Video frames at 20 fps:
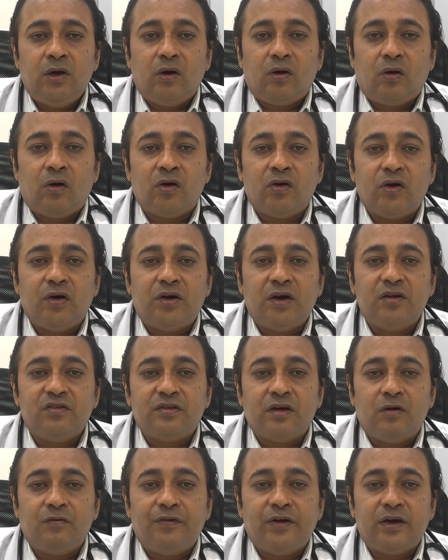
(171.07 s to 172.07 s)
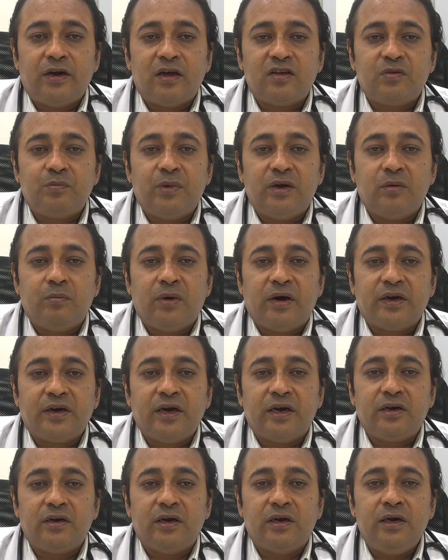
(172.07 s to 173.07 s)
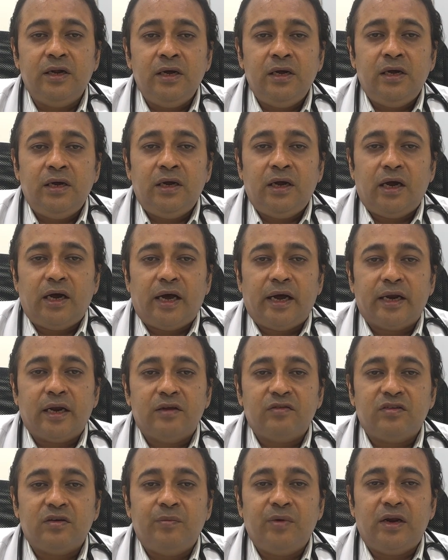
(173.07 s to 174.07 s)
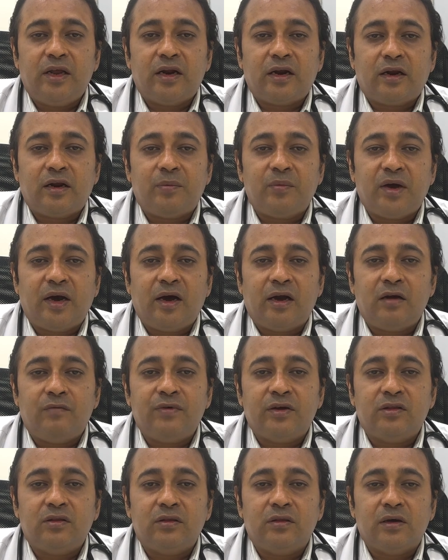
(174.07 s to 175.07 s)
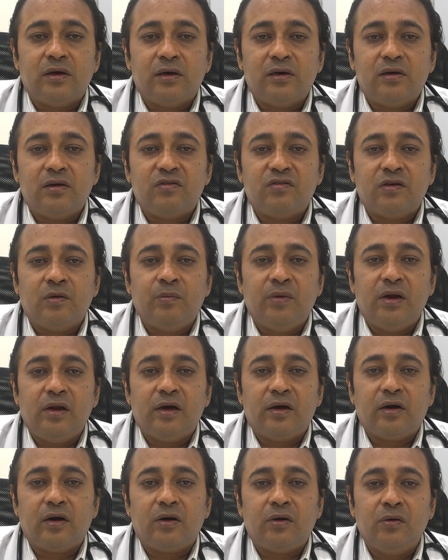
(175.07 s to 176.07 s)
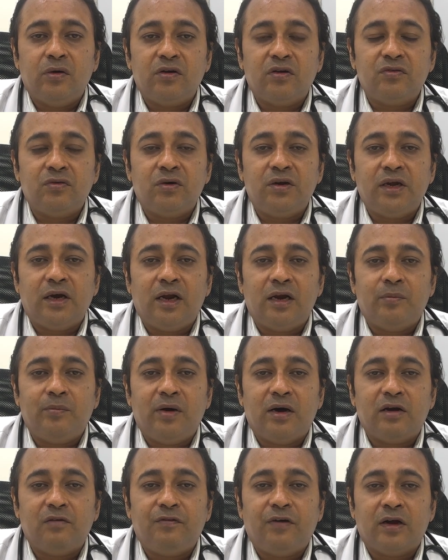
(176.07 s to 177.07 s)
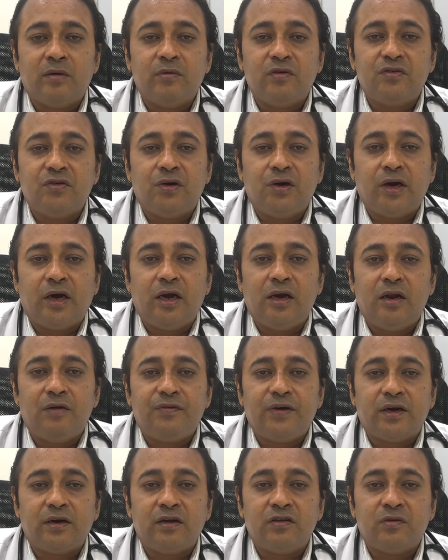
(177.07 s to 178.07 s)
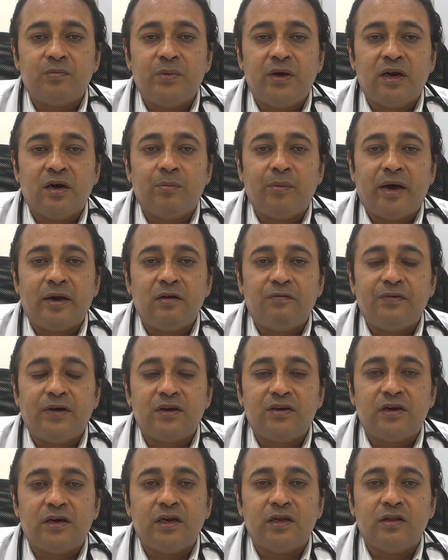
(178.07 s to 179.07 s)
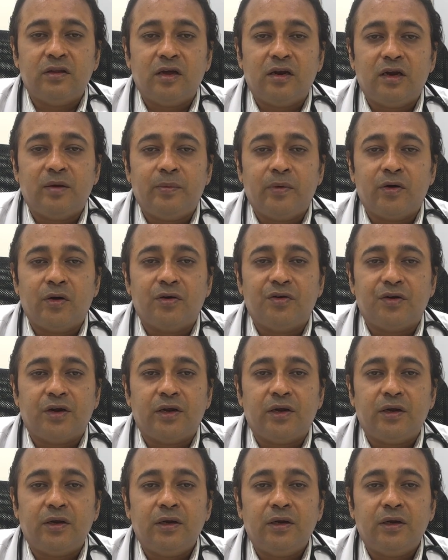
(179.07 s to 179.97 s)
chondroitin sulfate has been marketed, and similar chemical with similar nutraceutical bar pharmaceutical effect is being manufactured in the laboratory.